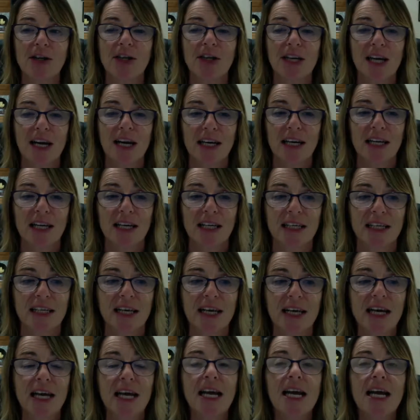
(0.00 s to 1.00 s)
United.
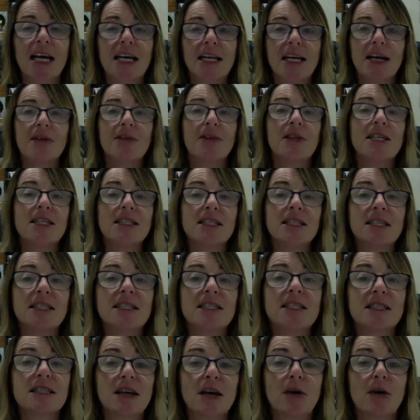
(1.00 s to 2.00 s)
Now this
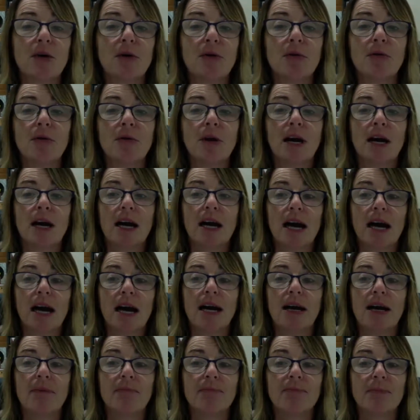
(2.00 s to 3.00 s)
is so
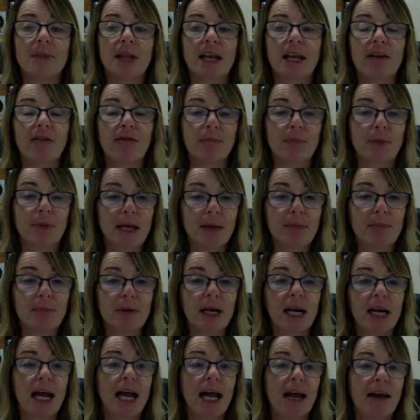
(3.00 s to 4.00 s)
if
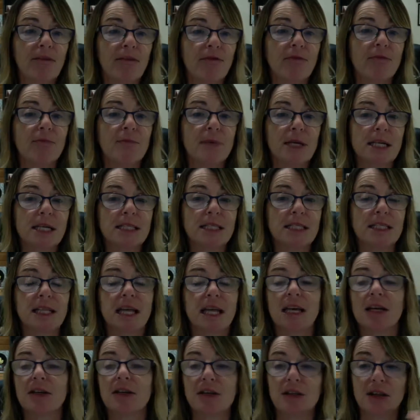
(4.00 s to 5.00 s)
people have missed,
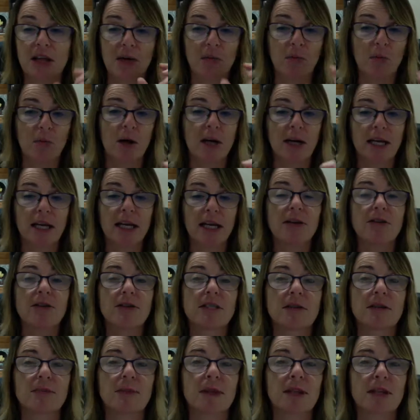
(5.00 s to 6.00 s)
they want to hear
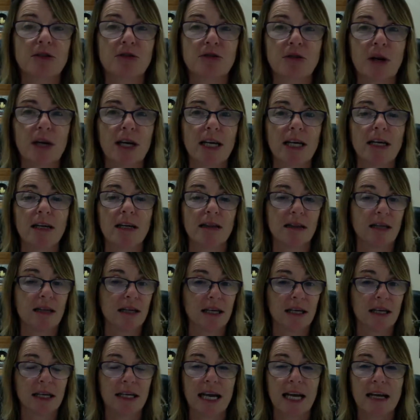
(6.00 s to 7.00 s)
some of the
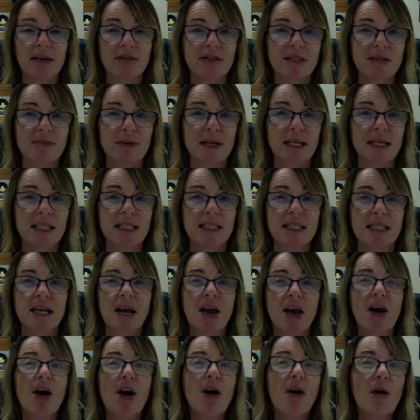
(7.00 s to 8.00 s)
announcements,
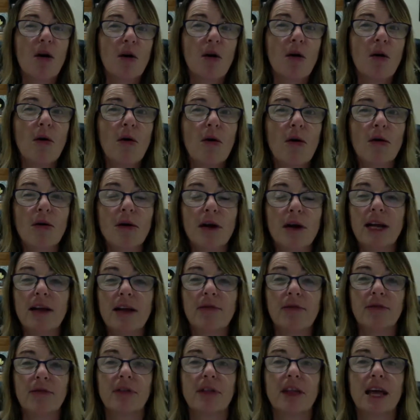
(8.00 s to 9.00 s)
or
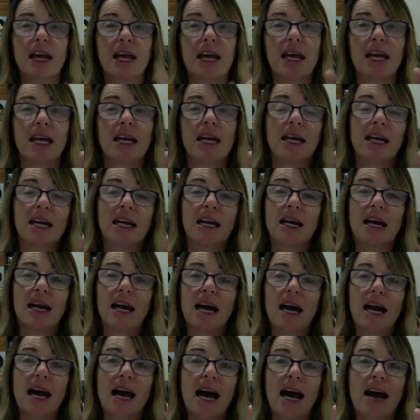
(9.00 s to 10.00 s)
if they
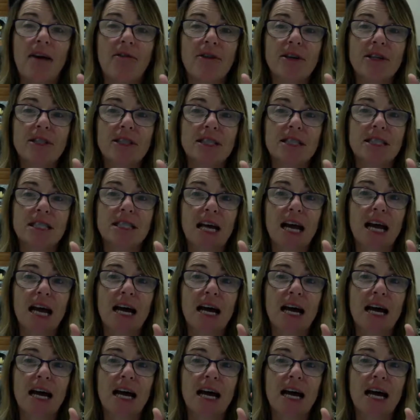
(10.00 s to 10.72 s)
haven't